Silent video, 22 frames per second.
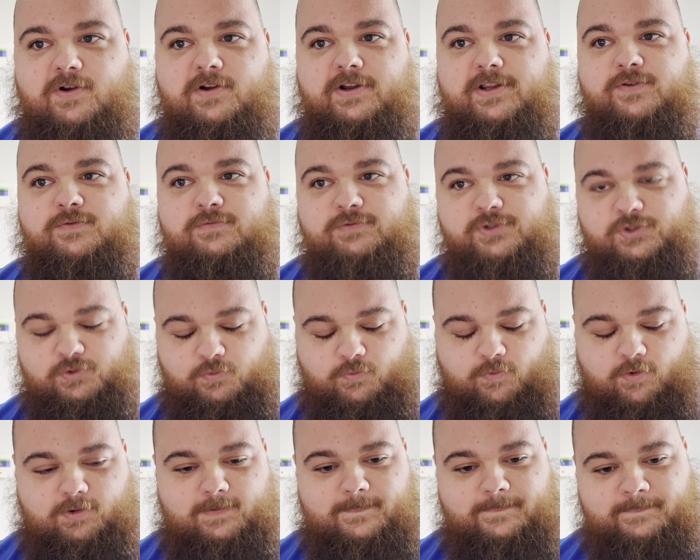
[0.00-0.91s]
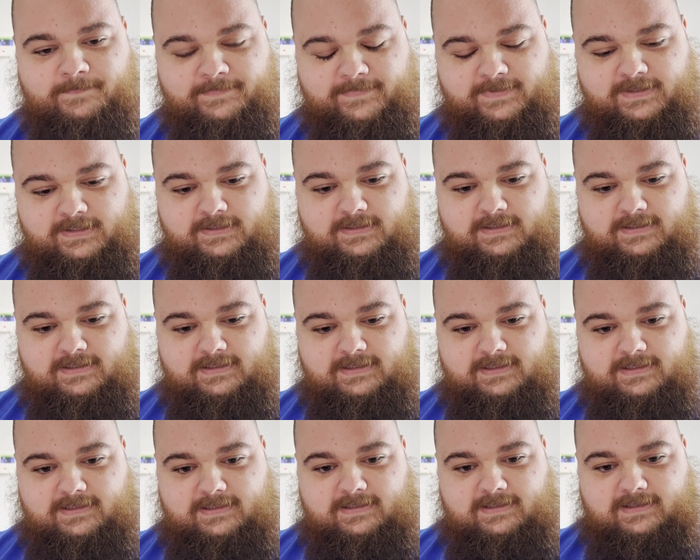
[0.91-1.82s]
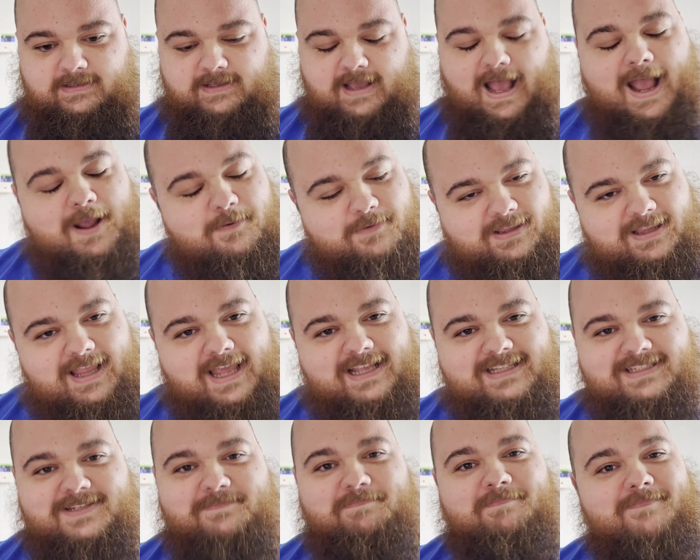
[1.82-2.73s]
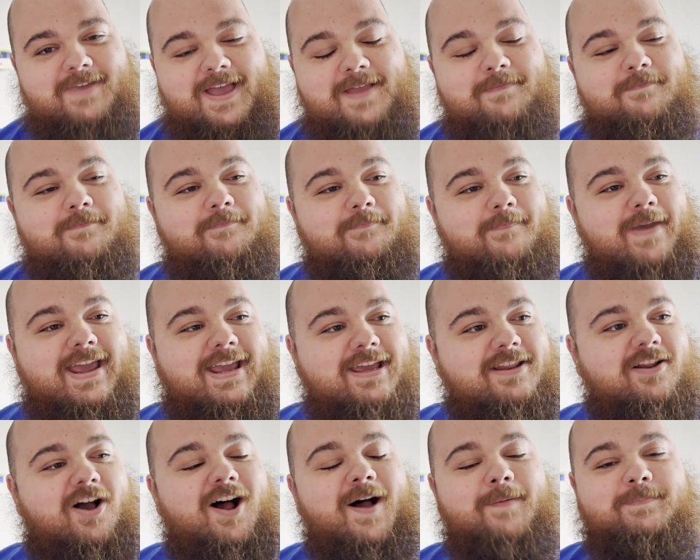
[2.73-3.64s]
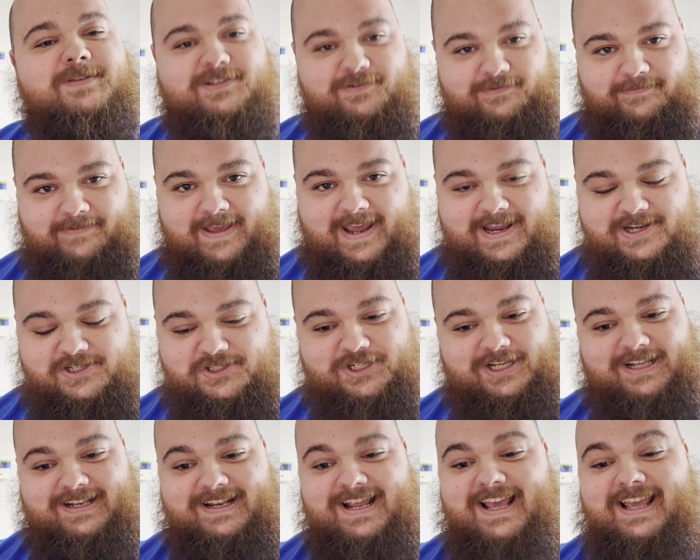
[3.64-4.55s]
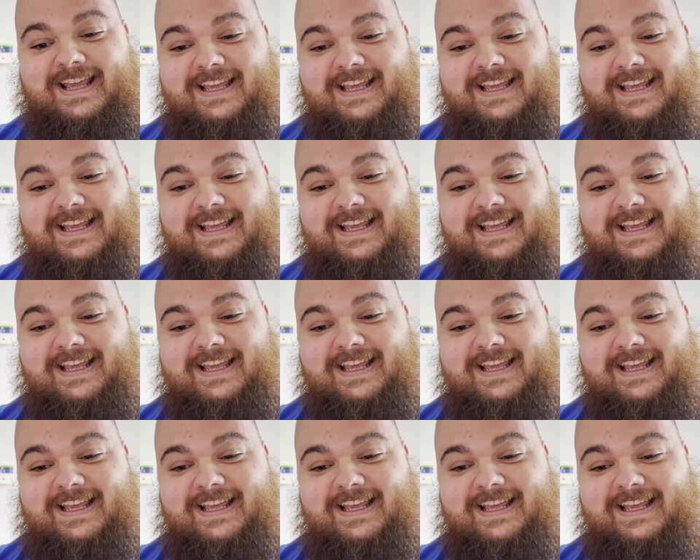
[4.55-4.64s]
usual, I would like to make an observation.